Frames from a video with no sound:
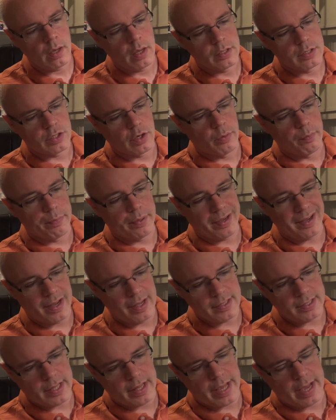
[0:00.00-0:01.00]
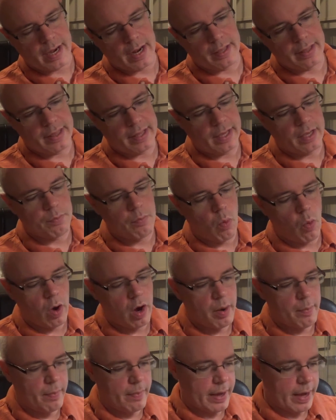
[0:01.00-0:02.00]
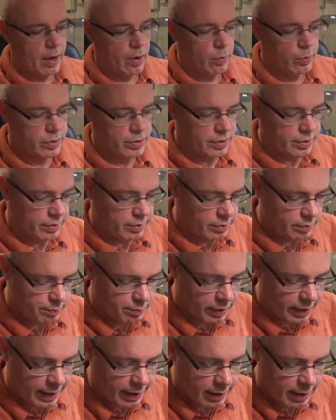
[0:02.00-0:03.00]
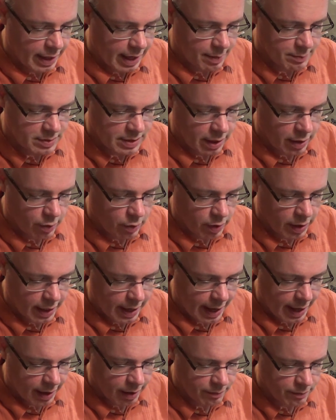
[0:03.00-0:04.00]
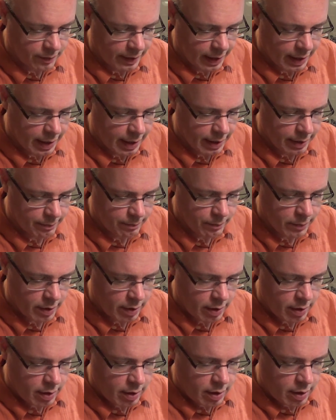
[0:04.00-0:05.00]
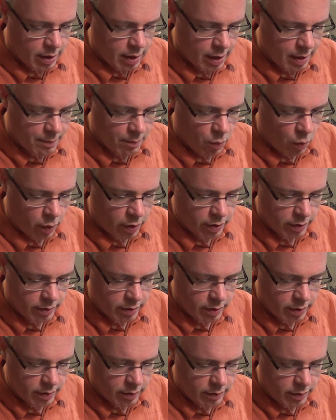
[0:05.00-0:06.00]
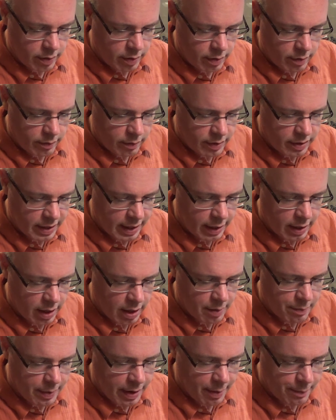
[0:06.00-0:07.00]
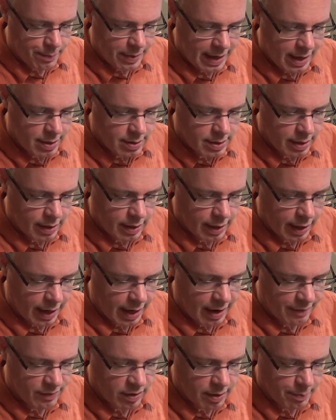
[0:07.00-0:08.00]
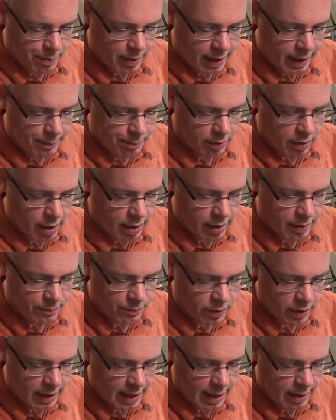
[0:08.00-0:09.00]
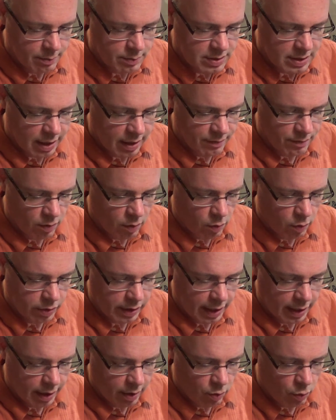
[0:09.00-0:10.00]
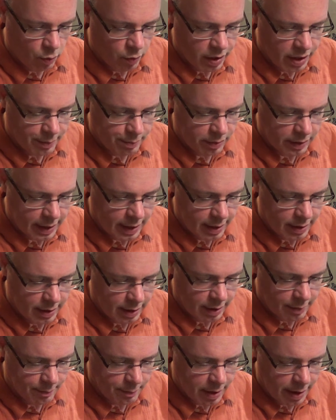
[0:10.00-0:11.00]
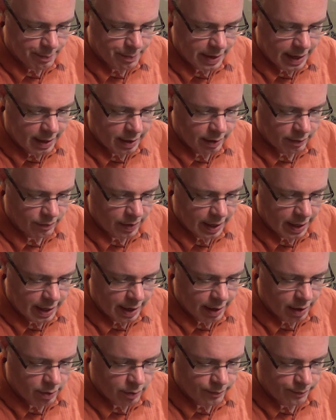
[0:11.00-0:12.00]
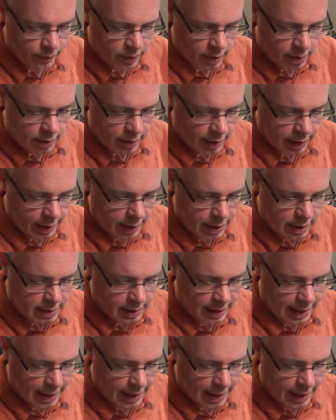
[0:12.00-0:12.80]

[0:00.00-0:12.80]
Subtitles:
So because of that, I think more about playing the games that I already have. Like I'm more thinking about painting that I have in the pipeline for games that I already play that I'm not painting right now, that I need to